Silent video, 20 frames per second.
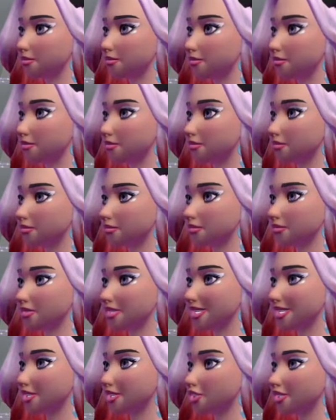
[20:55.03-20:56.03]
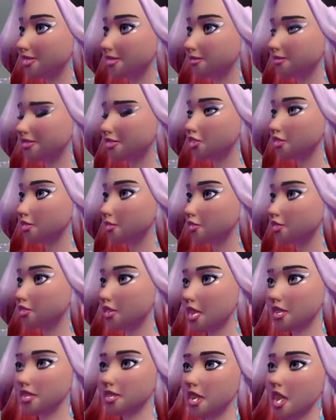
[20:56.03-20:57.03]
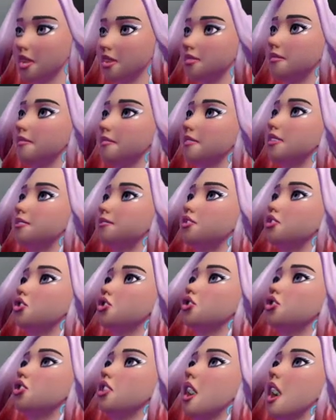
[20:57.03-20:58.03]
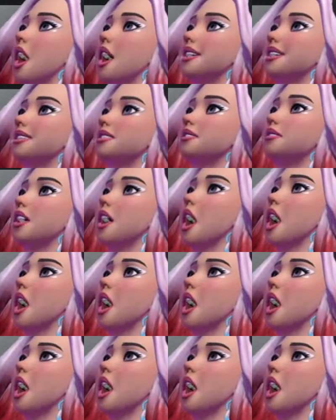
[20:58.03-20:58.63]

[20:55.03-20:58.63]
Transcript: So you can see the resolution on that, on the side parts,